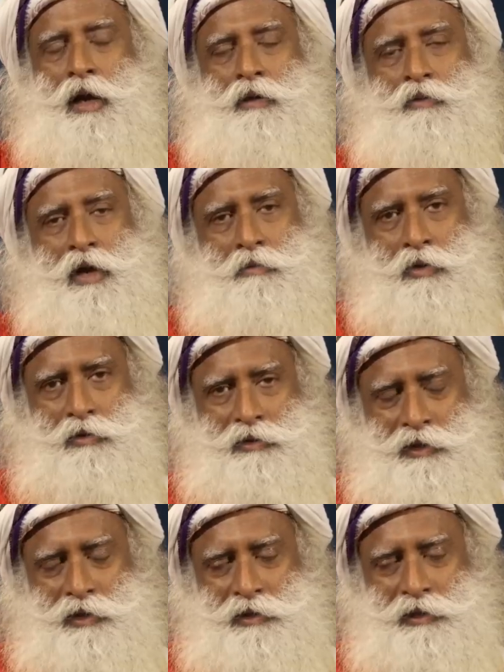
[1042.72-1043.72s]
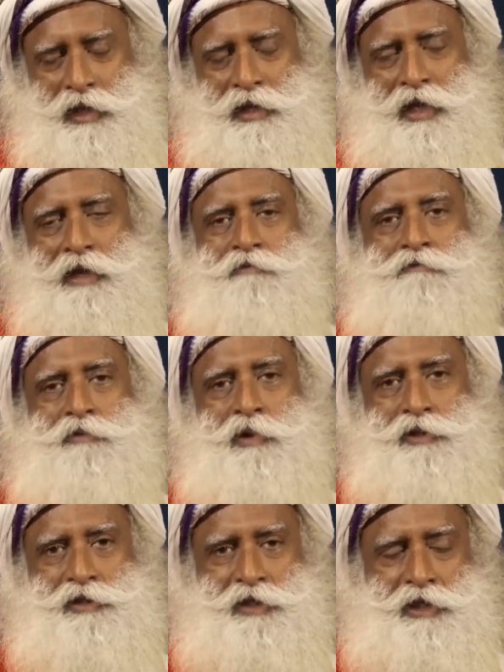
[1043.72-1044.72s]
And one more thing that I've
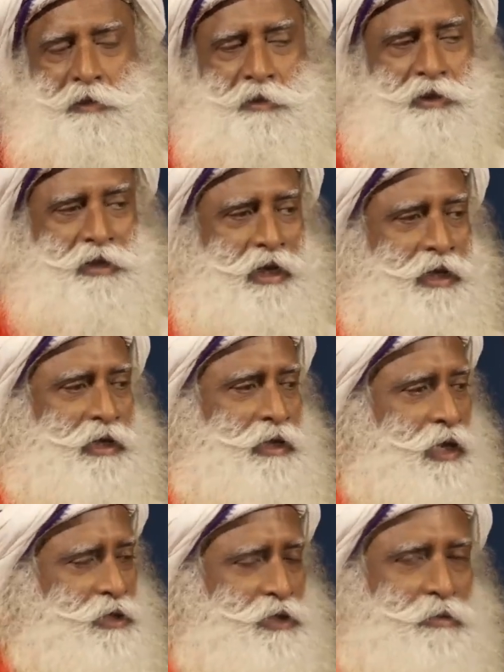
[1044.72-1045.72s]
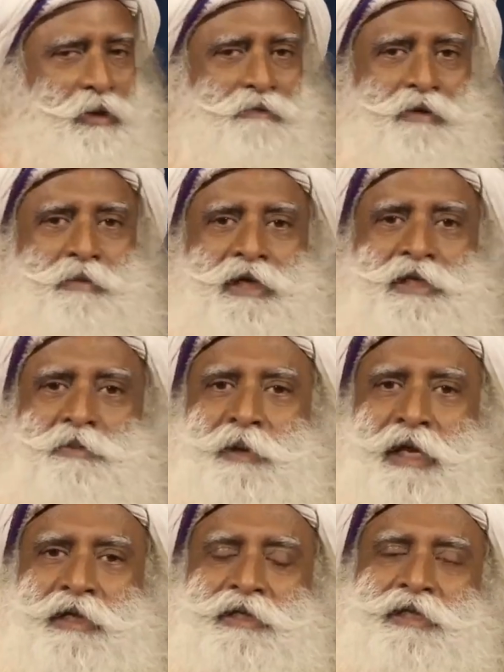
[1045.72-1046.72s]
constantly been telling in the ashram everybody is
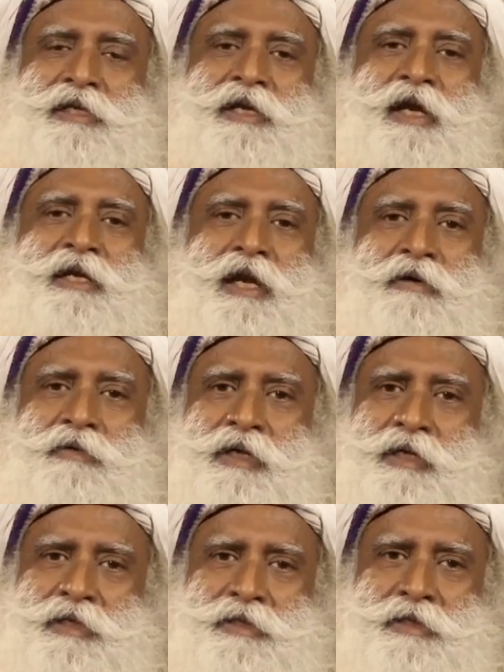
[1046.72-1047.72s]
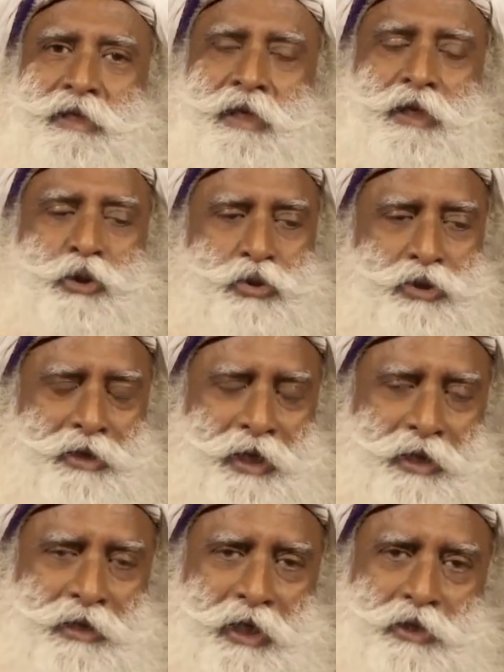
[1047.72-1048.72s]
practicing right now is to
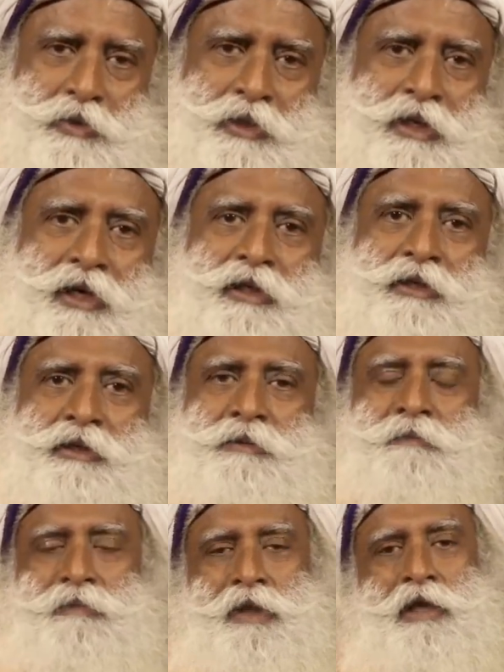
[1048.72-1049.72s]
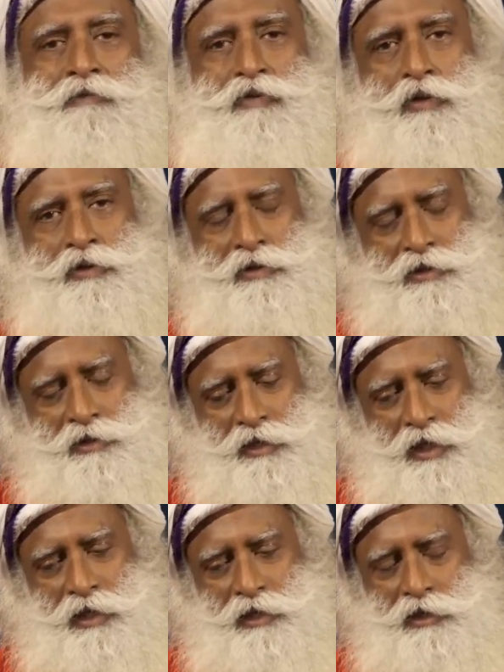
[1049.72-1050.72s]
stay in touch with the earth. If you
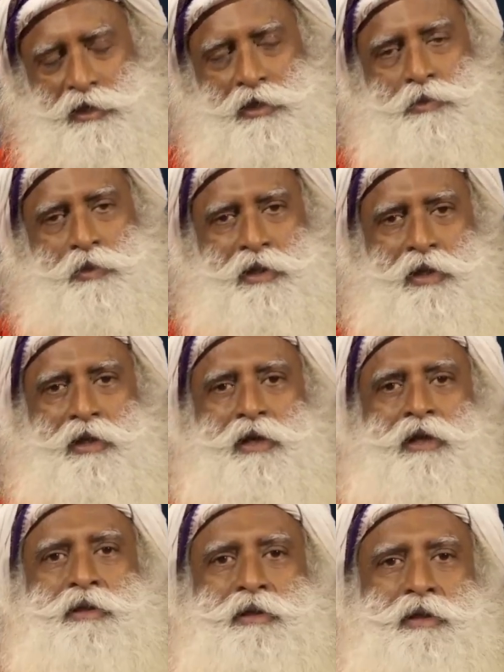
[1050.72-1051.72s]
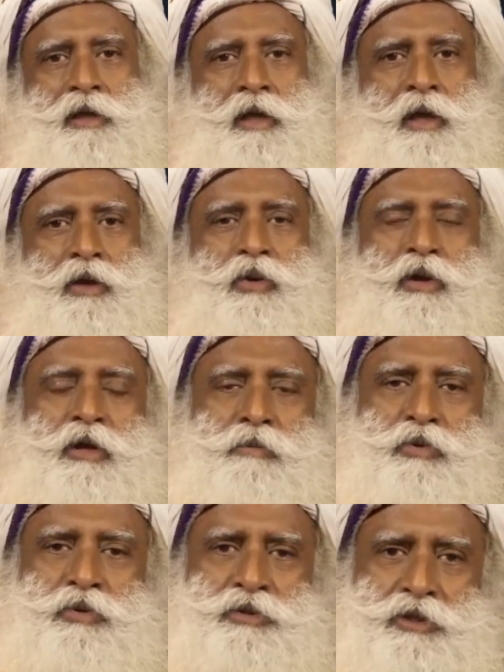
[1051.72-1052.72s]
stay in touch with the earth, your
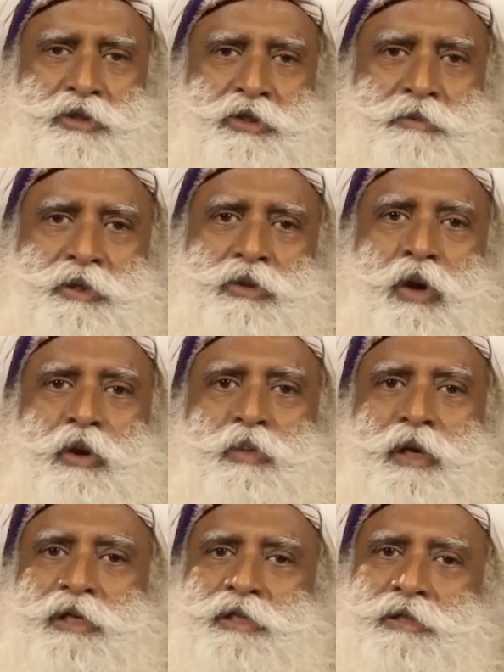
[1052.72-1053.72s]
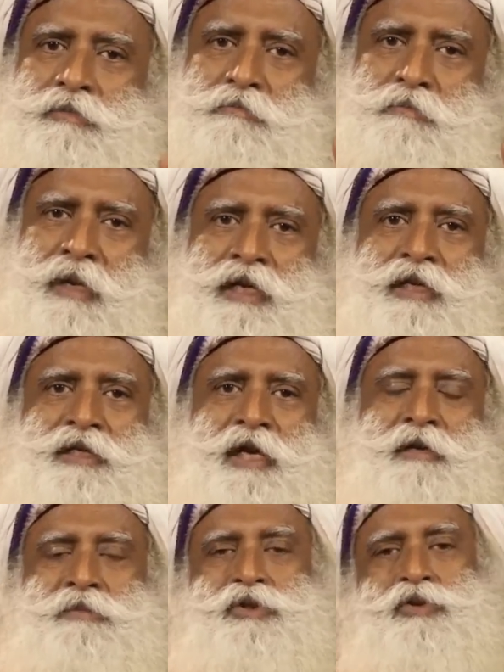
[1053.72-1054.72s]
immune system is always many
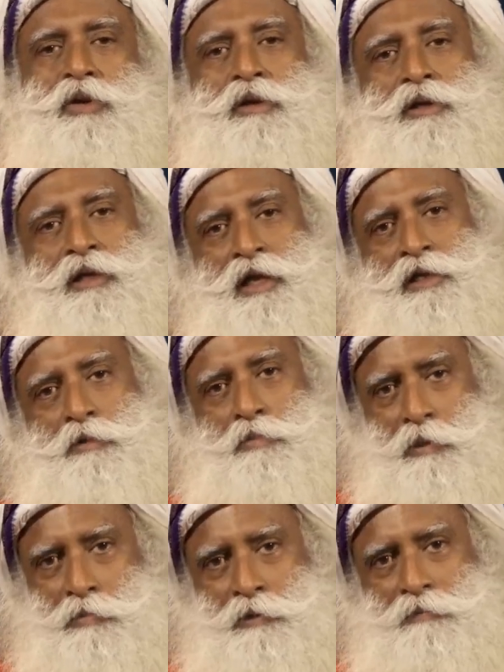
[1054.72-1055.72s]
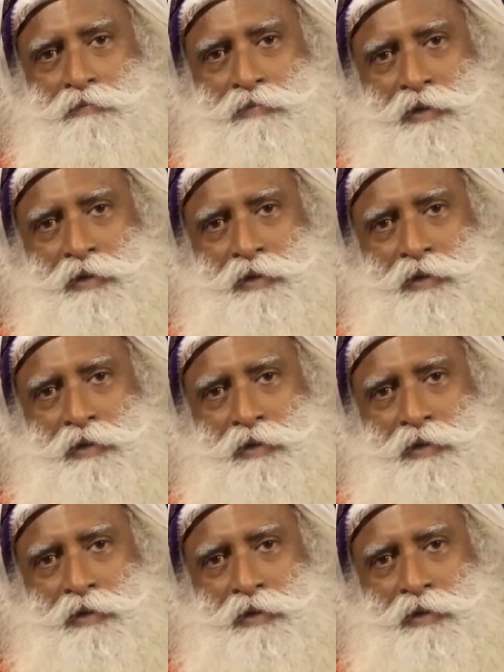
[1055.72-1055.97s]
times stronger than other people.